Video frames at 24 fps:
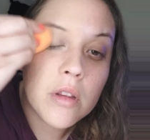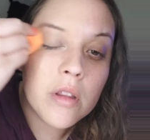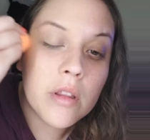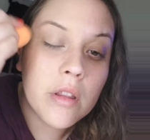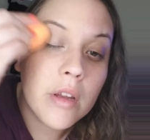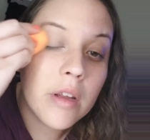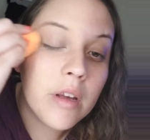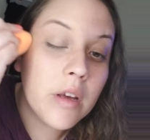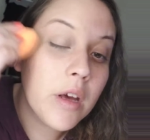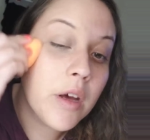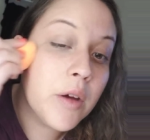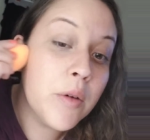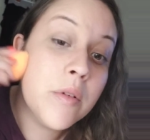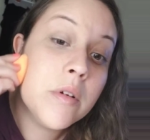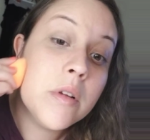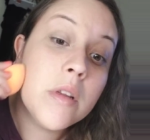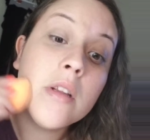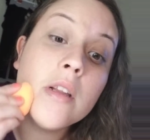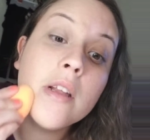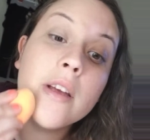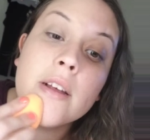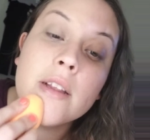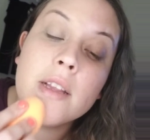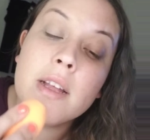Like, I
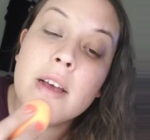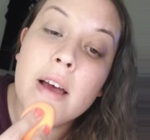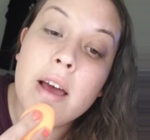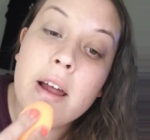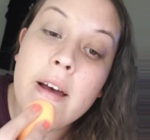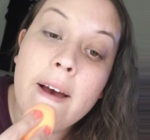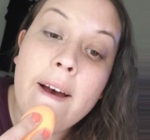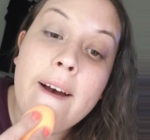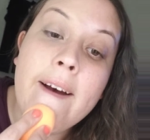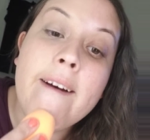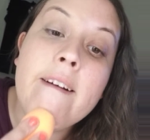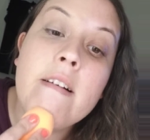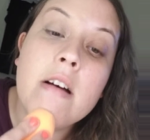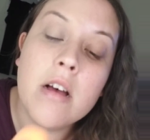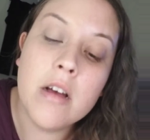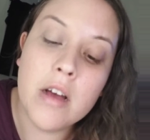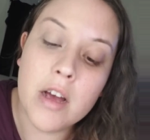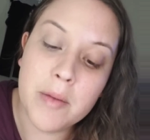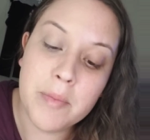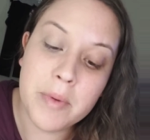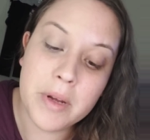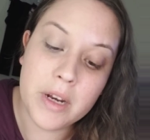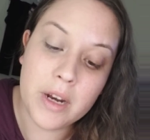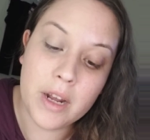really like that.
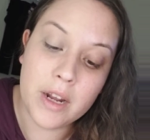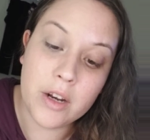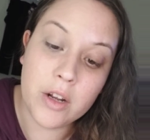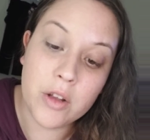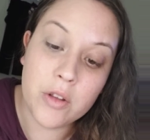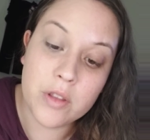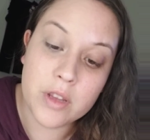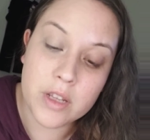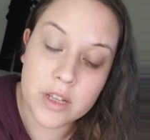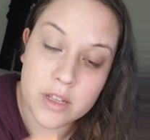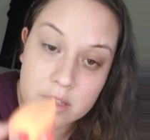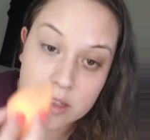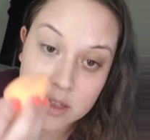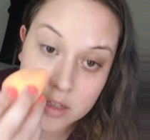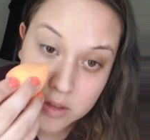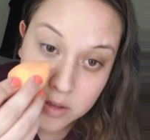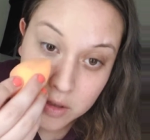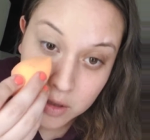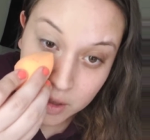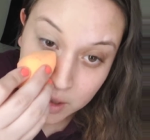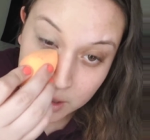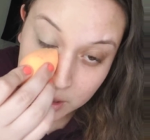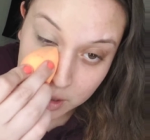I mean, I know this is,